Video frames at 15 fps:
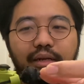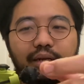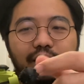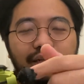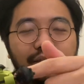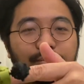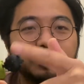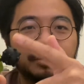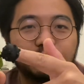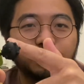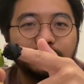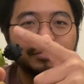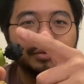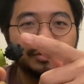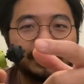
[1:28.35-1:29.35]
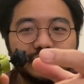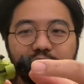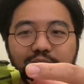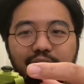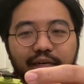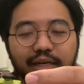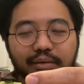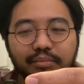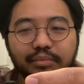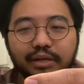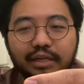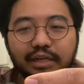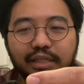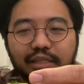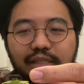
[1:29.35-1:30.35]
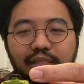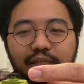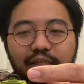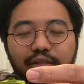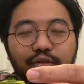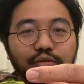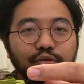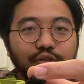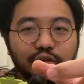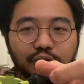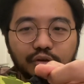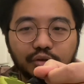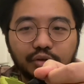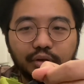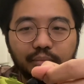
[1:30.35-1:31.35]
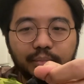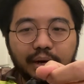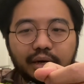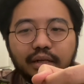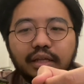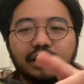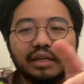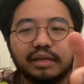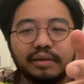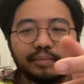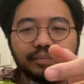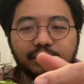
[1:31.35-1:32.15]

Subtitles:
the speed point for this guy, but it's still too strong apparently.